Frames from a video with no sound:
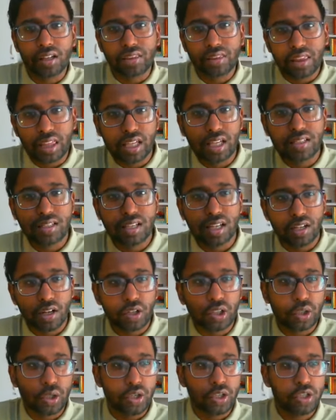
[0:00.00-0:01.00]
things are
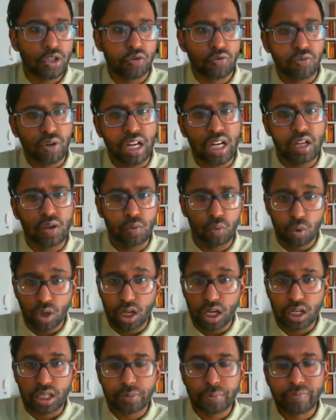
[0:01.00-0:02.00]
not going to really work.